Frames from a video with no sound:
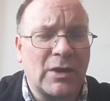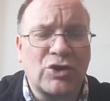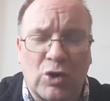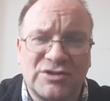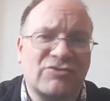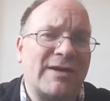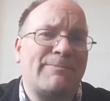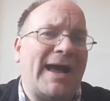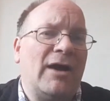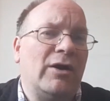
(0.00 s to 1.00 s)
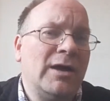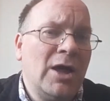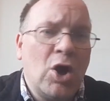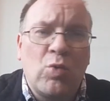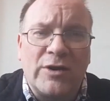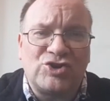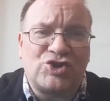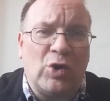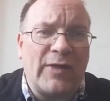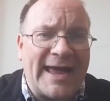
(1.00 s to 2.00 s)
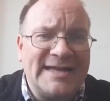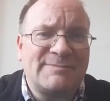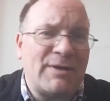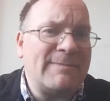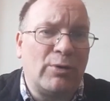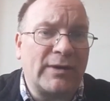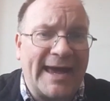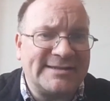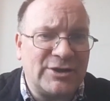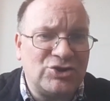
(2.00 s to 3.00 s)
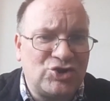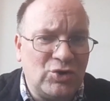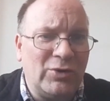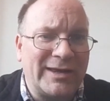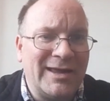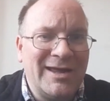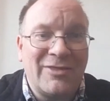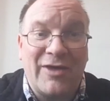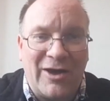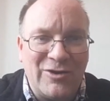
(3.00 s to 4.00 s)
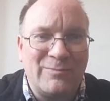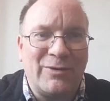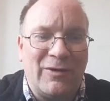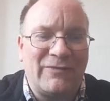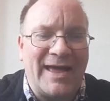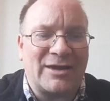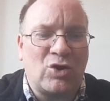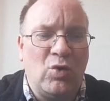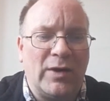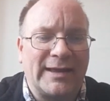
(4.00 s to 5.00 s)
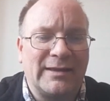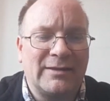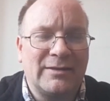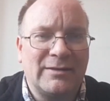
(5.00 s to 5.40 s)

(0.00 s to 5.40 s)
God's great power will ensure that his people get to enjoy the hope of their calling.